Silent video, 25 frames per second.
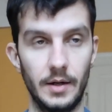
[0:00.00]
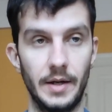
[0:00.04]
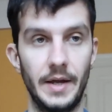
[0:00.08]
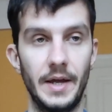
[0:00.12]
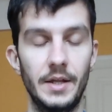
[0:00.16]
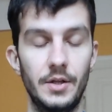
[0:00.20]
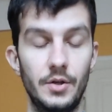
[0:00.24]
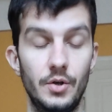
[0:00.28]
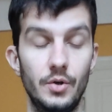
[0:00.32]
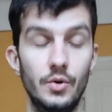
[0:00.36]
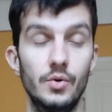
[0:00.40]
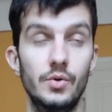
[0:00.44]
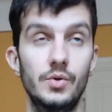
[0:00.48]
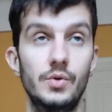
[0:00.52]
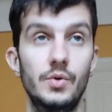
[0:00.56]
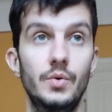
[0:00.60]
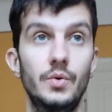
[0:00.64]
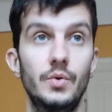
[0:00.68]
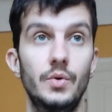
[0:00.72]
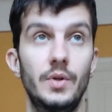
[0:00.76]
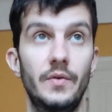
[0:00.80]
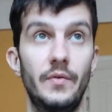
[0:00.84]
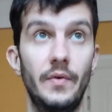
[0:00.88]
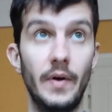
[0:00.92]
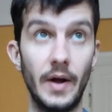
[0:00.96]
get used
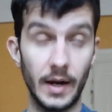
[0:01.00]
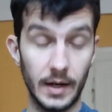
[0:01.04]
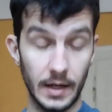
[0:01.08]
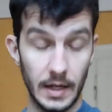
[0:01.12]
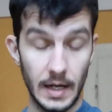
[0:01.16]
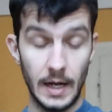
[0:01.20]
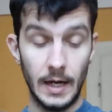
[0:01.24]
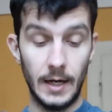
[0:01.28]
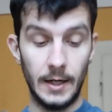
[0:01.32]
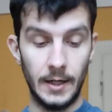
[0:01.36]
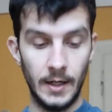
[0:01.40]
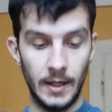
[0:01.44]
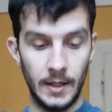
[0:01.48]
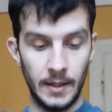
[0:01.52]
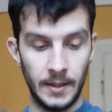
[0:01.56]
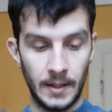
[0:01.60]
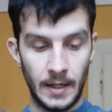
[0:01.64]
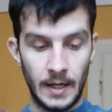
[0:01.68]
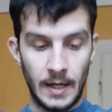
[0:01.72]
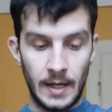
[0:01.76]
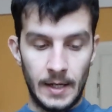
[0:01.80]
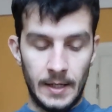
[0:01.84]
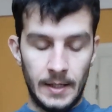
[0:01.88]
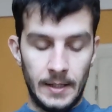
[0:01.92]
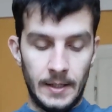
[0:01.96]
to the fact.
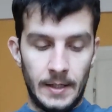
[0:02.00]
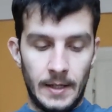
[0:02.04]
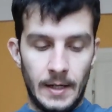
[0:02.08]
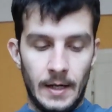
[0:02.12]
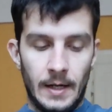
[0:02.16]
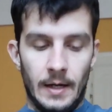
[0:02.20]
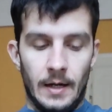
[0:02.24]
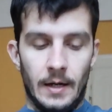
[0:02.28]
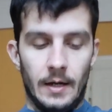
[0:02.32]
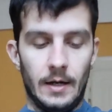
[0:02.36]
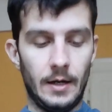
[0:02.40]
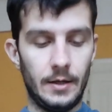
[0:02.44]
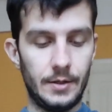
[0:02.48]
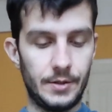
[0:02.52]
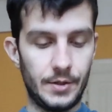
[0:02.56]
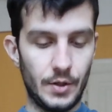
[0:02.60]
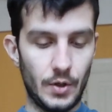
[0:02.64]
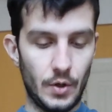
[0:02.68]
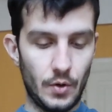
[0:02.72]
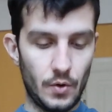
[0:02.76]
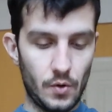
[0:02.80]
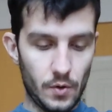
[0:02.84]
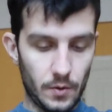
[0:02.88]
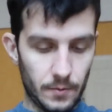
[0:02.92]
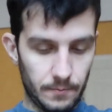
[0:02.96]

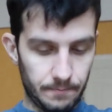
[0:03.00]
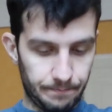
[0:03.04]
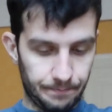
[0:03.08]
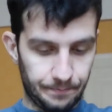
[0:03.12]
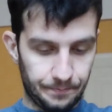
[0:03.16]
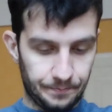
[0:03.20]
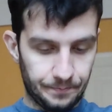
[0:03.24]
So